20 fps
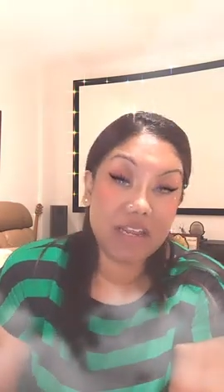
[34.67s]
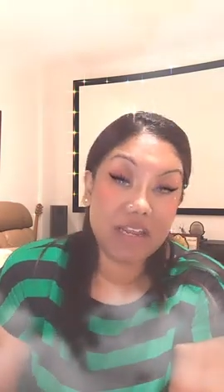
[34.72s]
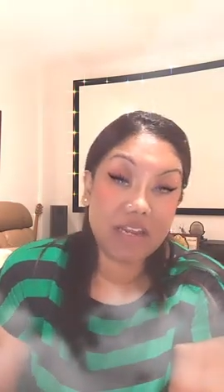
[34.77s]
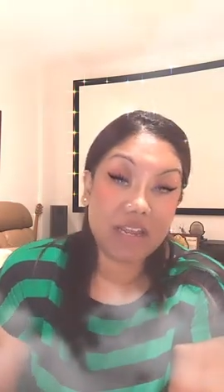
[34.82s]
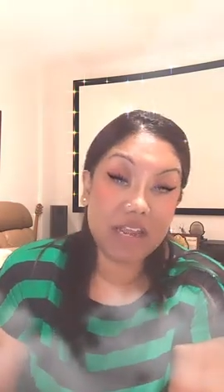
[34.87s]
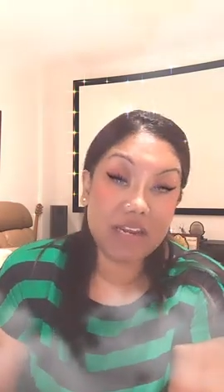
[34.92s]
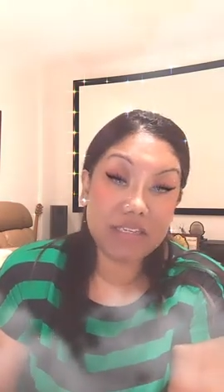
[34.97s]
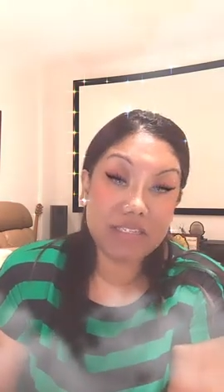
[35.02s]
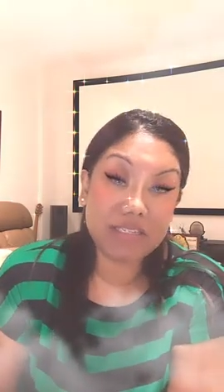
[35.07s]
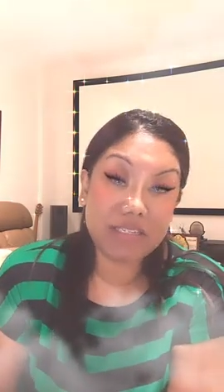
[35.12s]

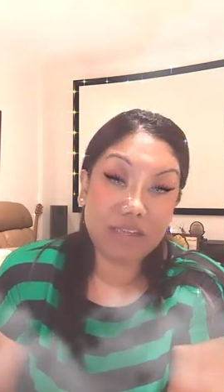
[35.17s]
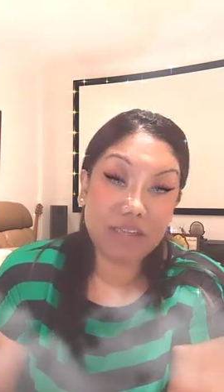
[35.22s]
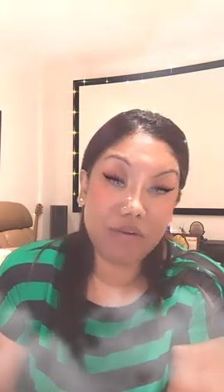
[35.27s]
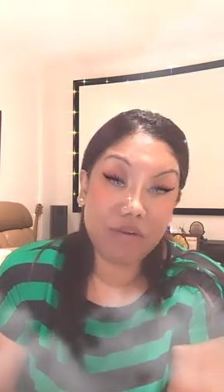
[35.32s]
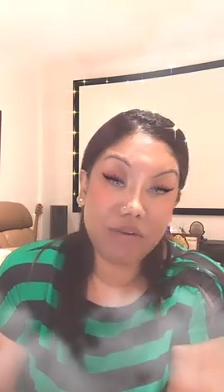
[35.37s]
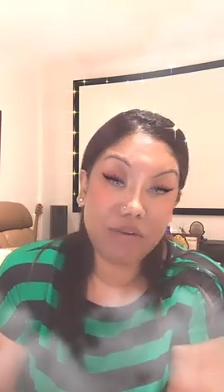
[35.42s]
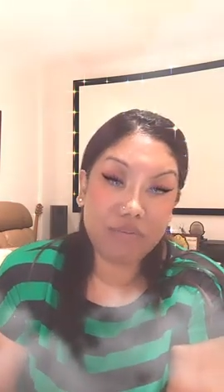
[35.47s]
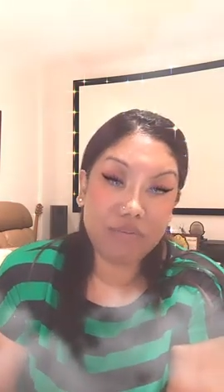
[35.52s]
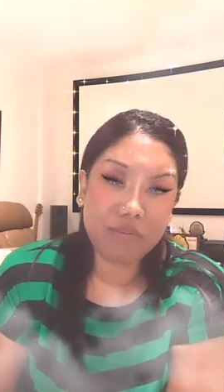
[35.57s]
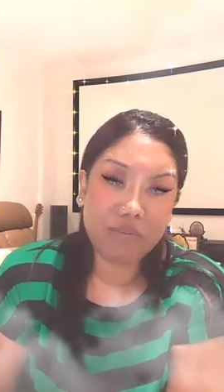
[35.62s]
kind of see how
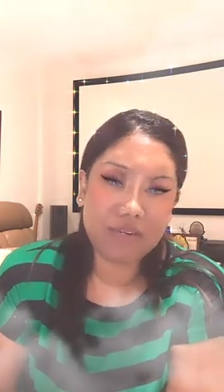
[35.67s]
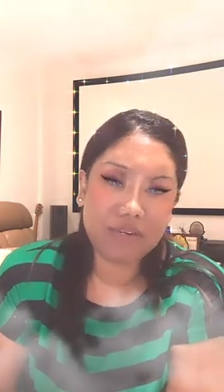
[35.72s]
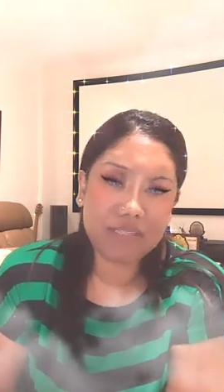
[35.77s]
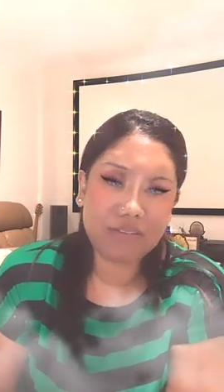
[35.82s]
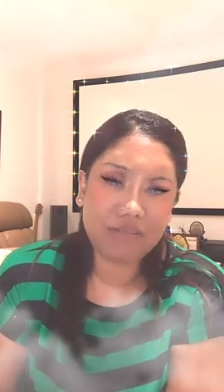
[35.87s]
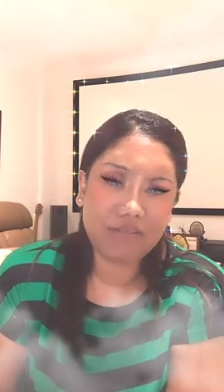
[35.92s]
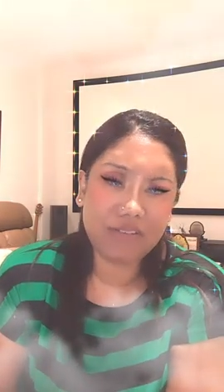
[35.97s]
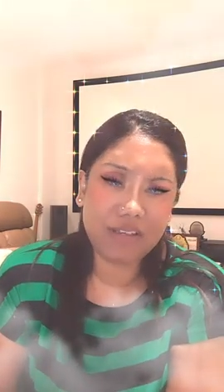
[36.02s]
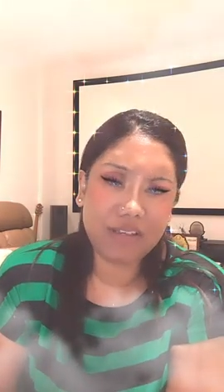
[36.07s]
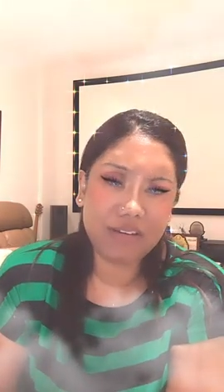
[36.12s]
everyone
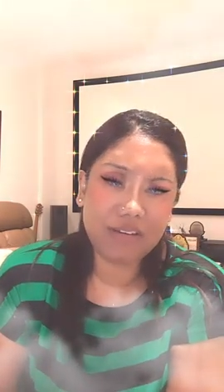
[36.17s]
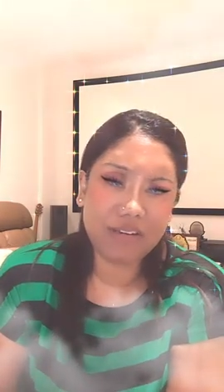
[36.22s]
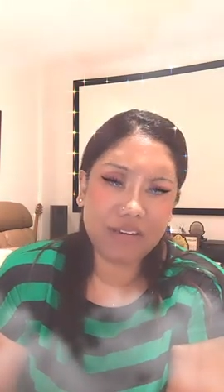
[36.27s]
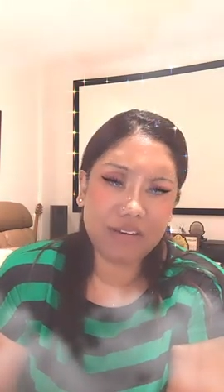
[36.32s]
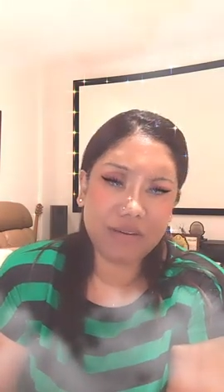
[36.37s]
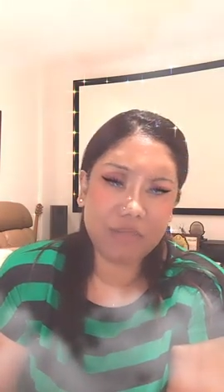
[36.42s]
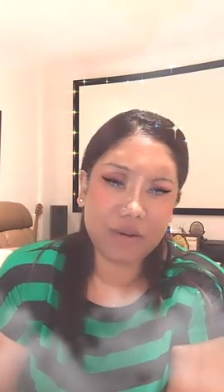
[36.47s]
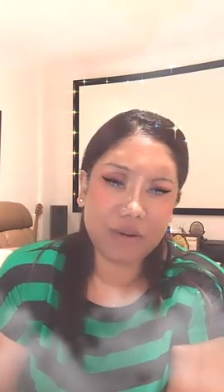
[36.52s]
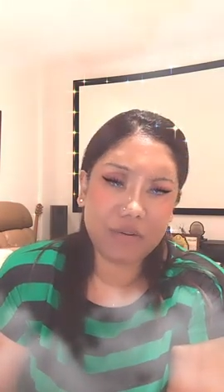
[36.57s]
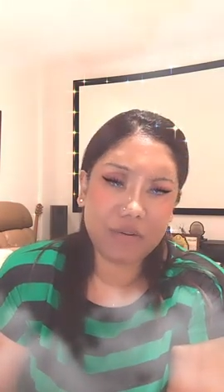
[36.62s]
is feeling
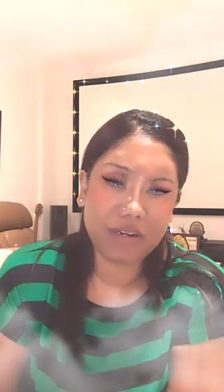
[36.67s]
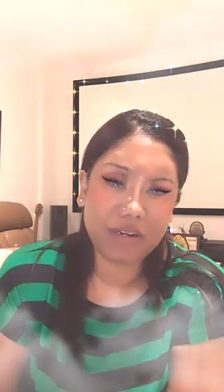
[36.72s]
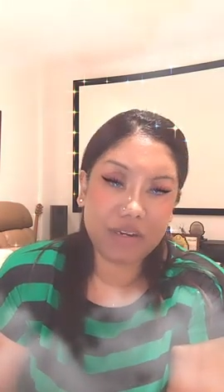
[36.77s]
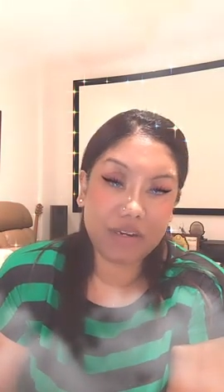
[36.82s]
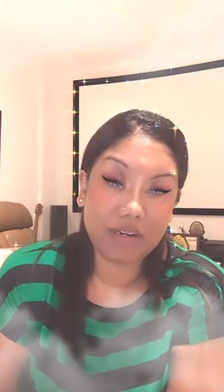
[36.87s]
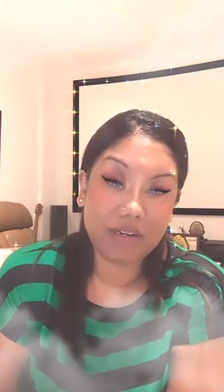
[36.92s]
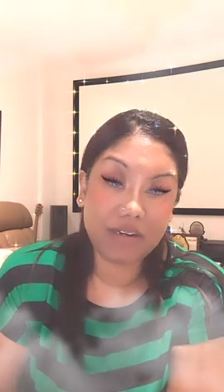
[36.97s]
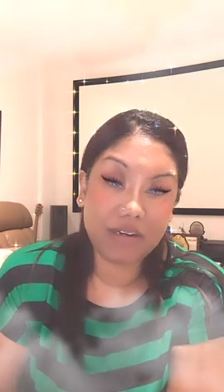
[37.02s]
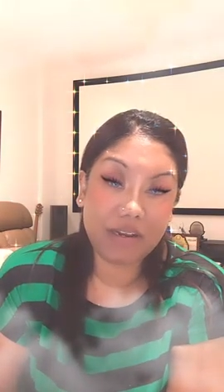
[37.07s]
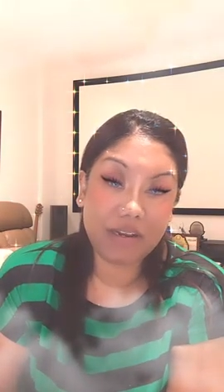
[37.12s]
about
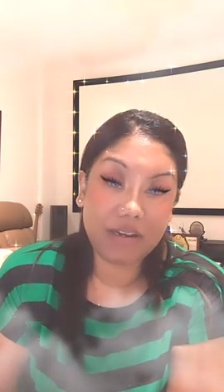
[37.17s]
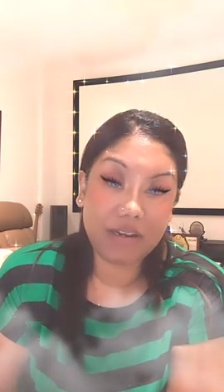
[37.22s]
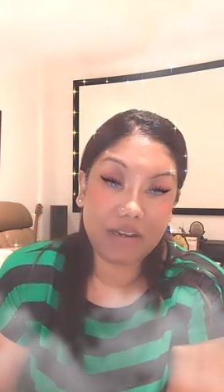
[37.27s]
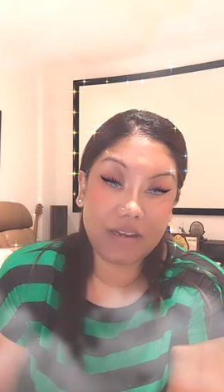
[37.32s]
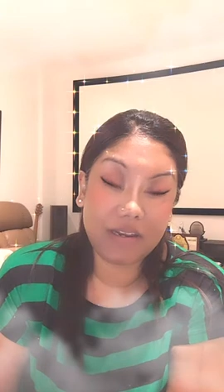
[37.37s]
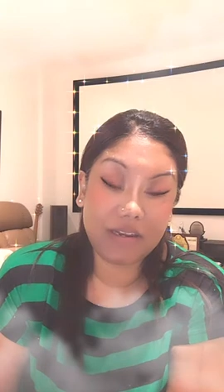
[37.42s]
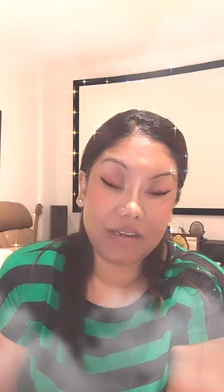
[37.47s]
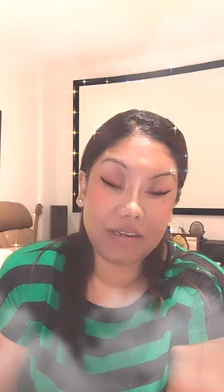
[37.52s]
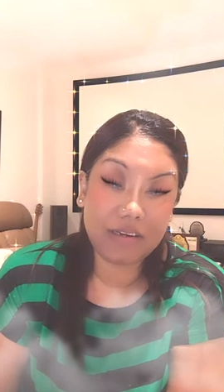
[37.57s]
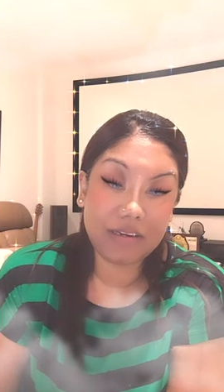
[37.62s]
it.
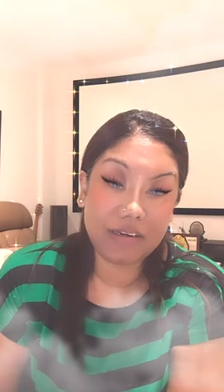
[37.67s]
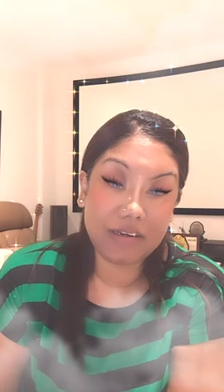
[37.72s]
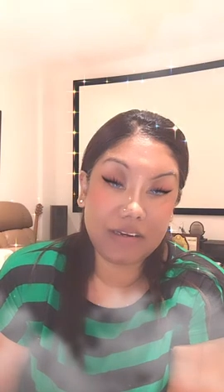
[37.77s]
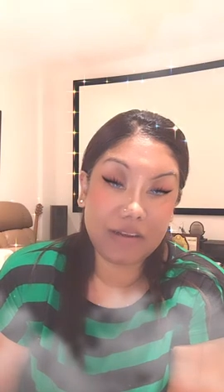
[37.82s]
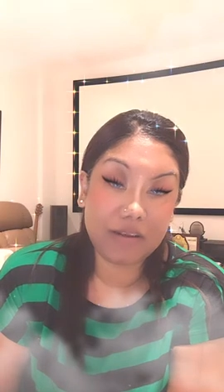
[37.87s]
And